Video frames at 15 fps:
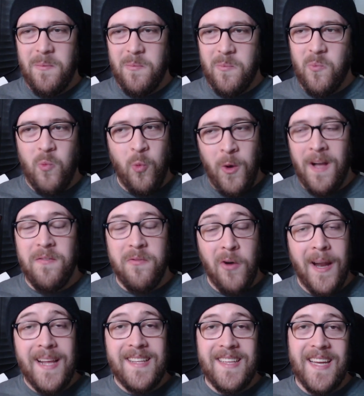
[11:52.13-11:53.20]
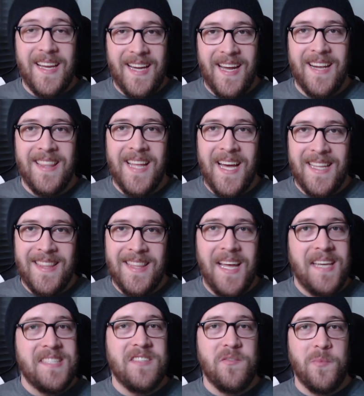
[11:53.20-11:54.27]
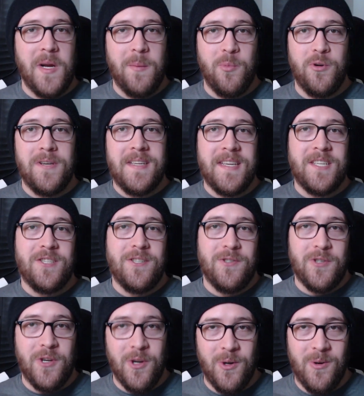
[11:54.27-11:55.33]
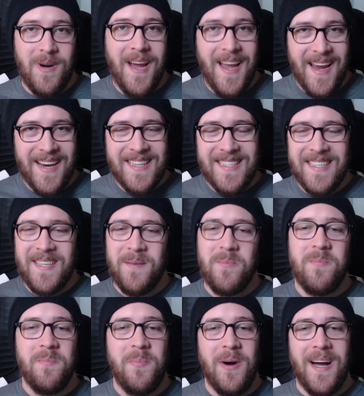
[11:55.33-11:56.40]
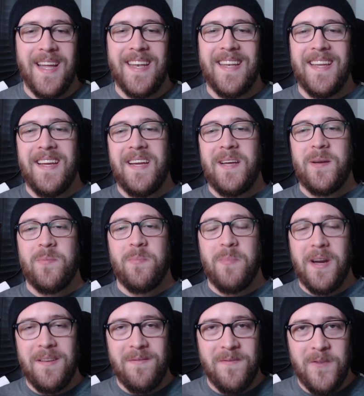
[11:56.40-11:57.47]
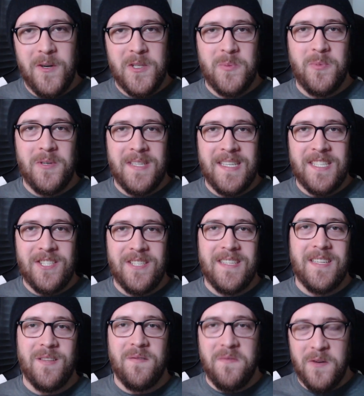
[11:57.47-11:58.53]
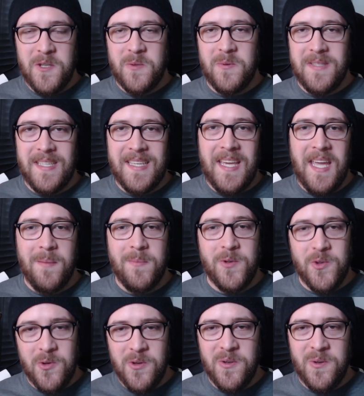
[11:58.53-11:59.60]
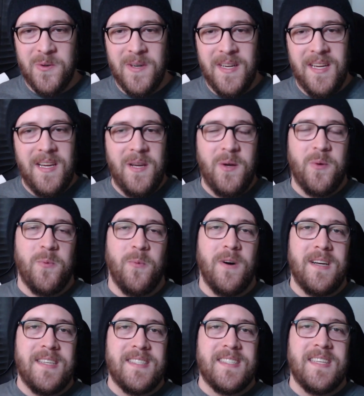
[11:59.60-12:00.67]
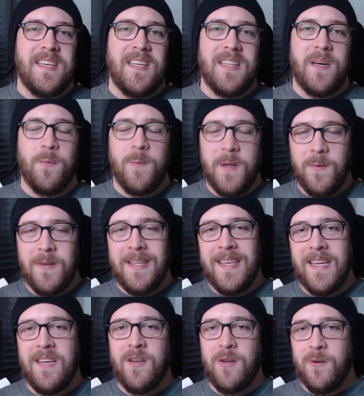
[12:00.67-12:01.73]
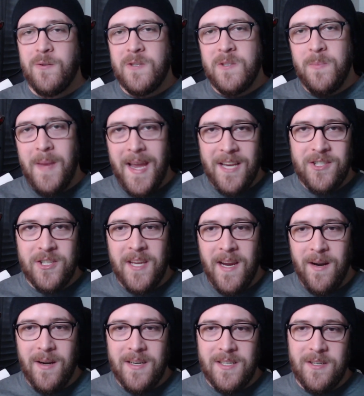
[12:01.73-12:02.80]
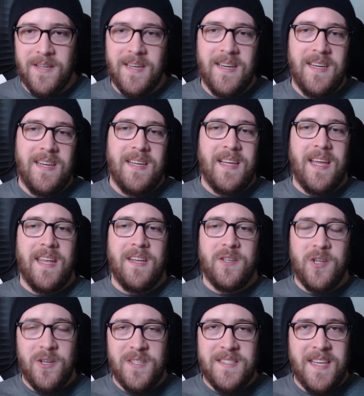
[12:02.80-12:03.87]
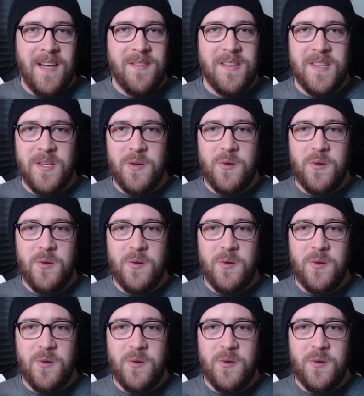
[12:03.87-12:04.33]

well, frankly, I got a lot less of my predictions correct. But my first prediction, and the first one that came true, was that we would get a new Smash character. And it turns out that the new